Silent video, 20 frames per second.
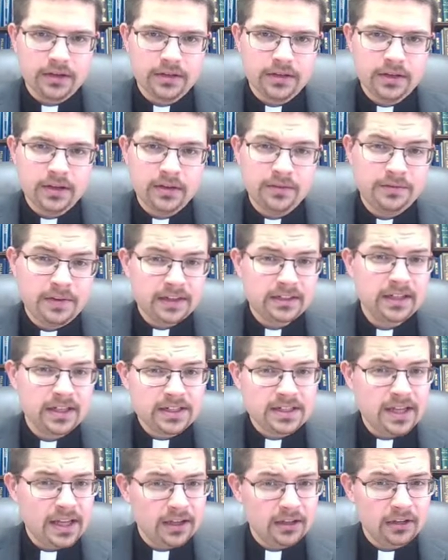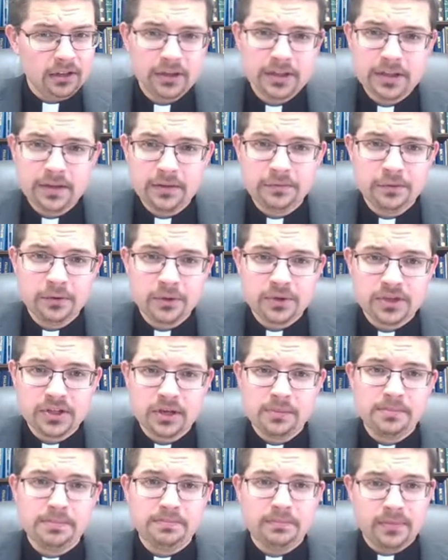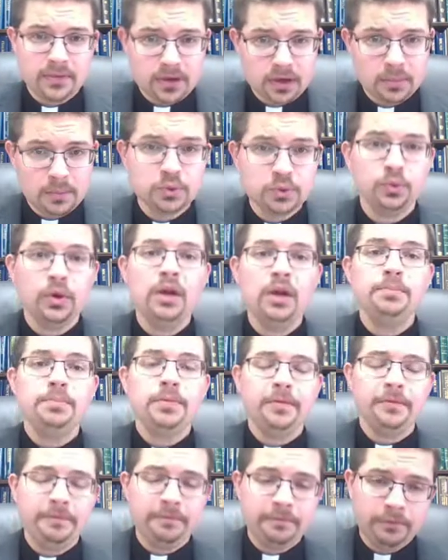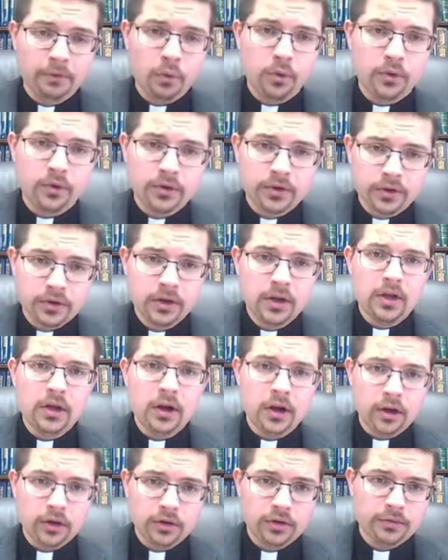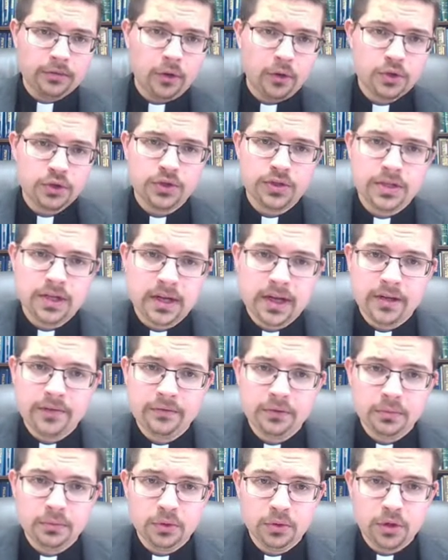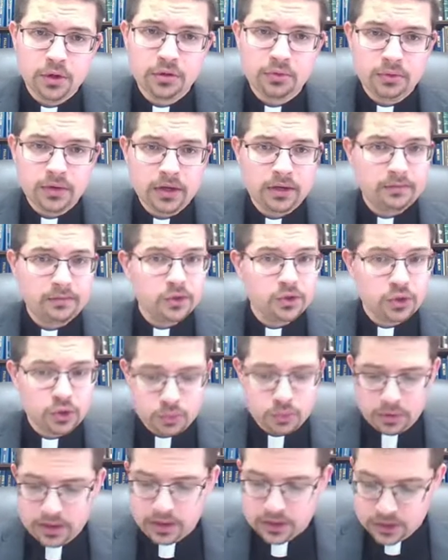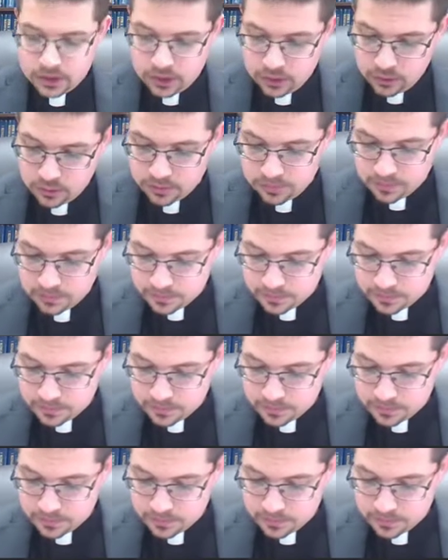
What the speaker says: In fact, let's take a look at the verse that comes right before our devotion today from Luke 3, verse 22.